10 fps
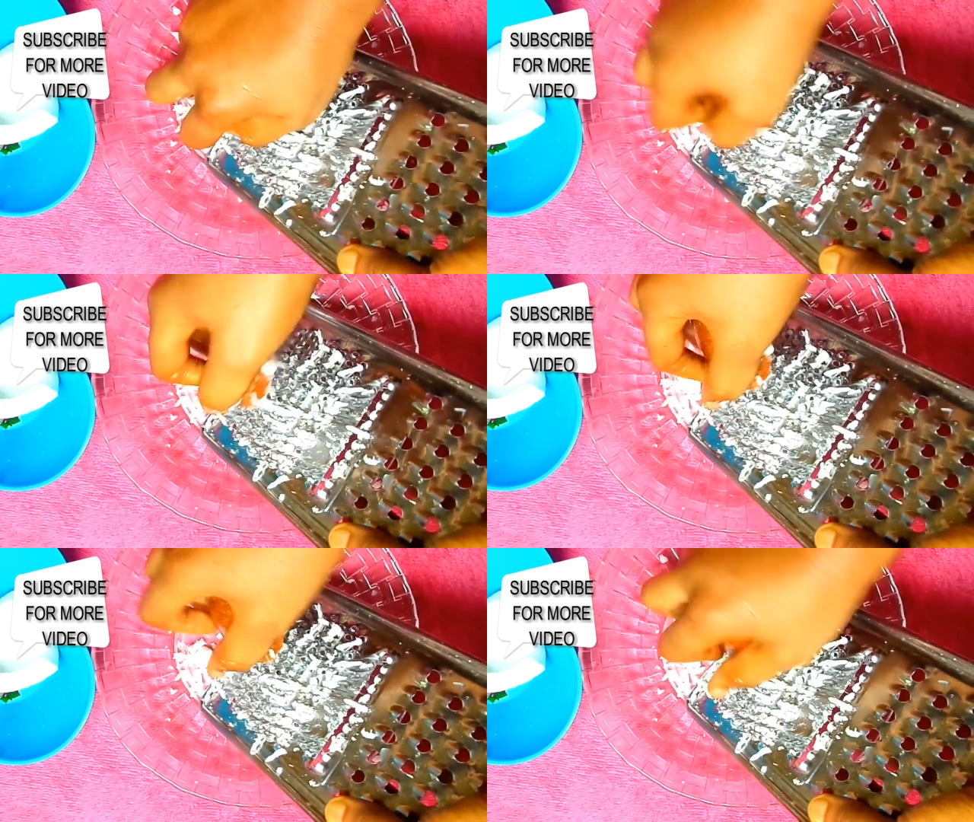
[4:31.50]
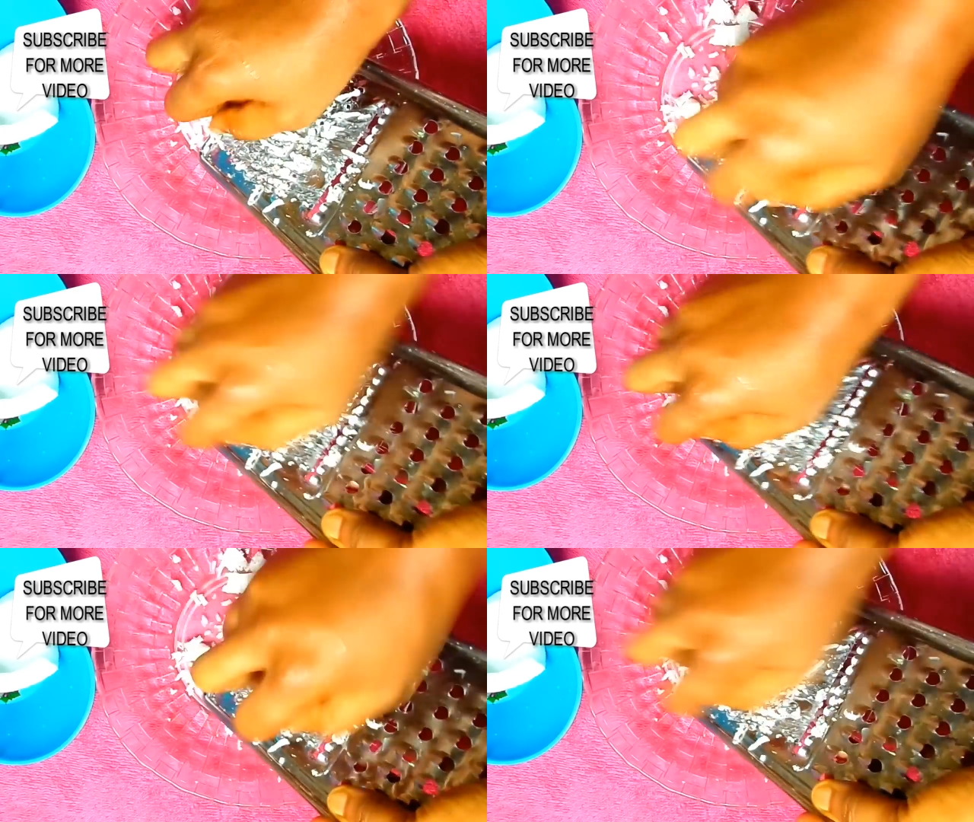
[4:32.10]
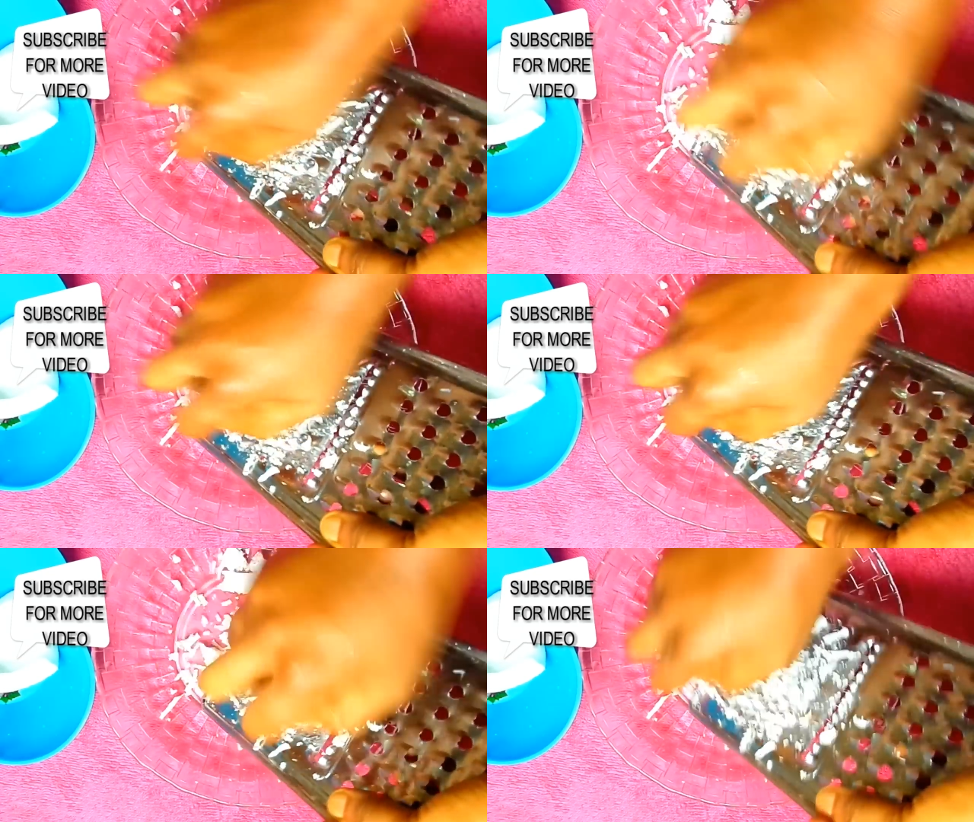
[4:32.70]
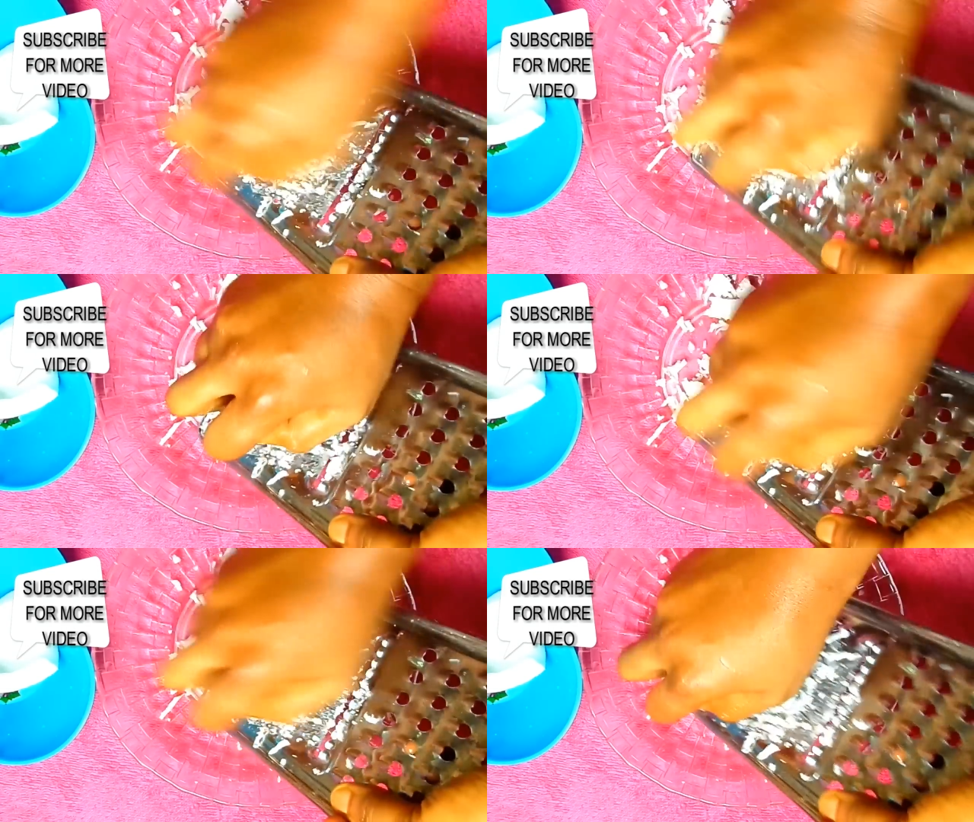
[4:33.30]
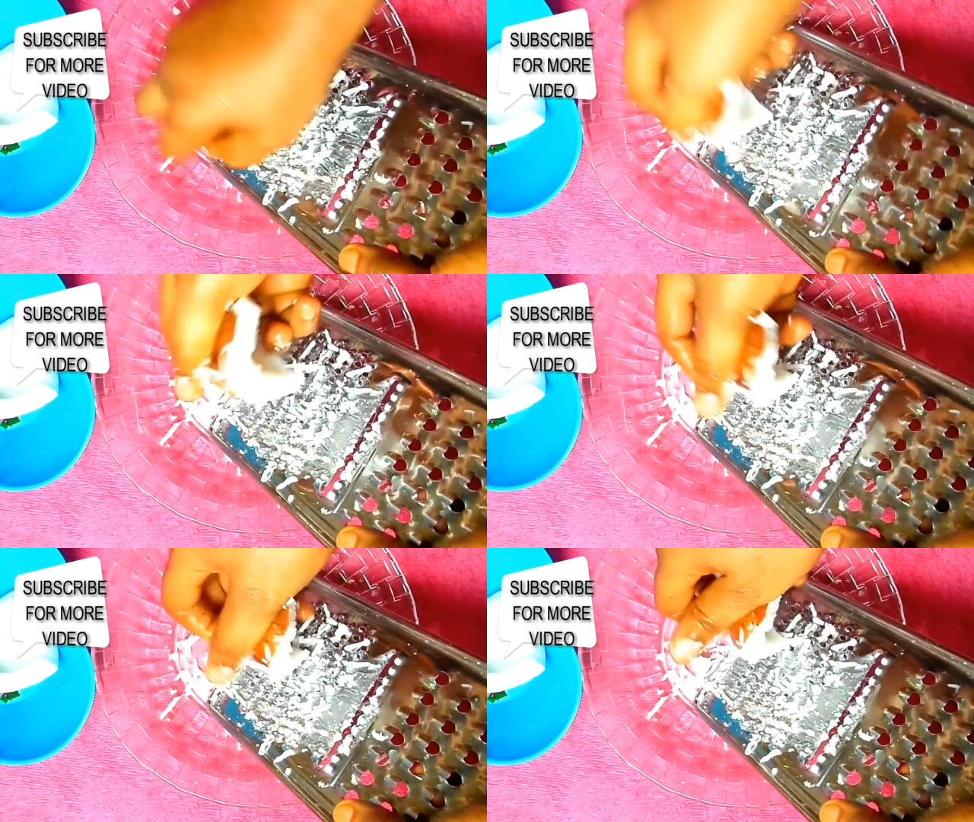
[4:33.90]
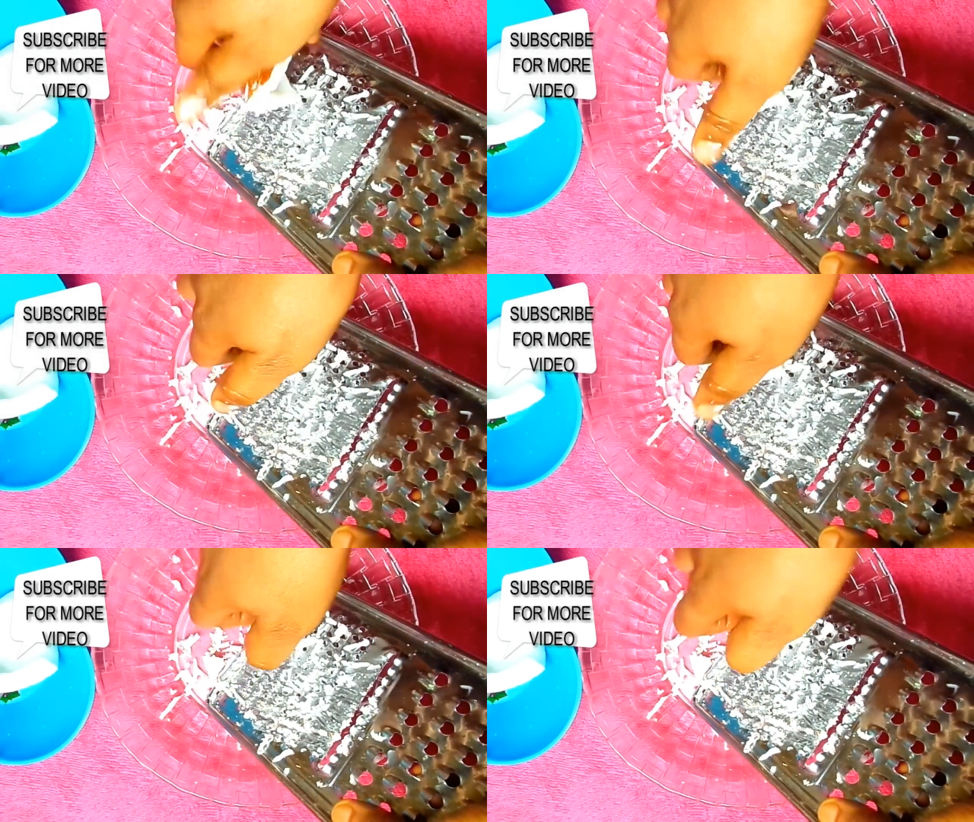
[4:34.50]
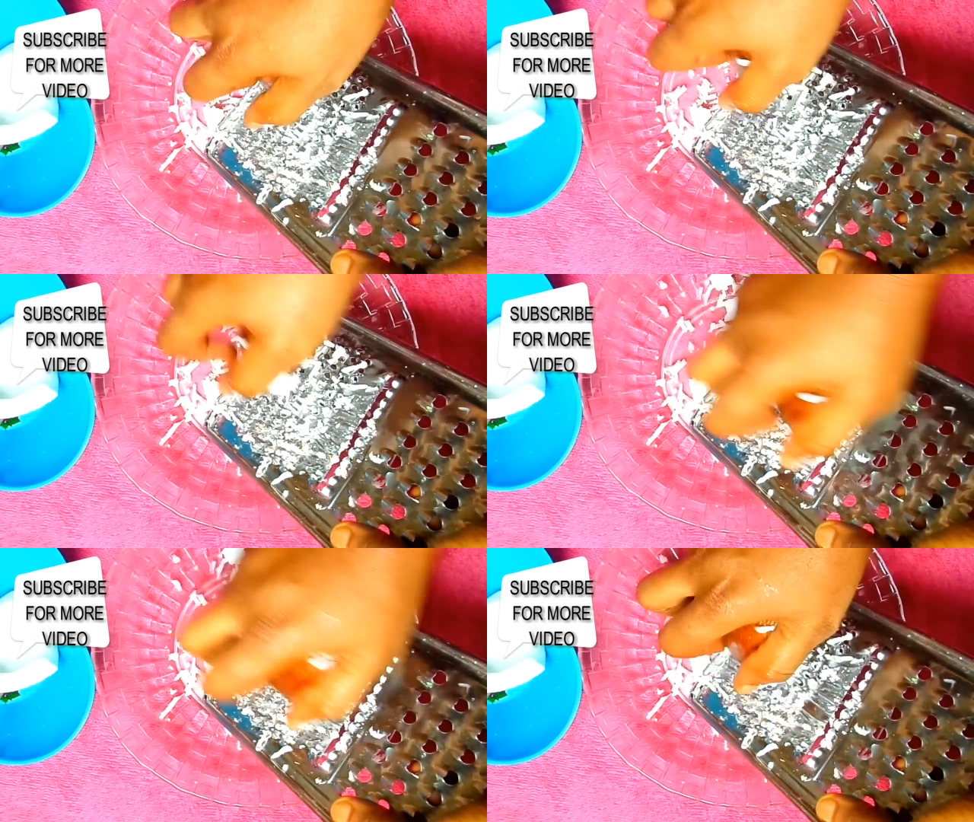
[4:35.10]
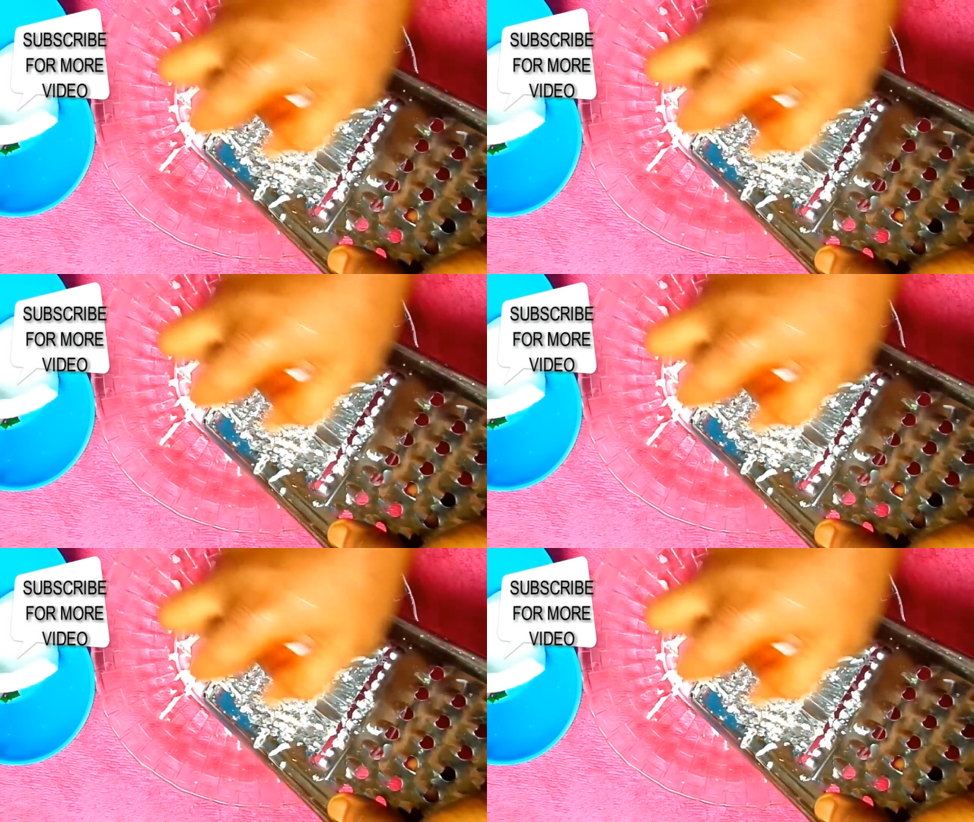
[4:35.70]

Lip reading: [unreadable: no face in view]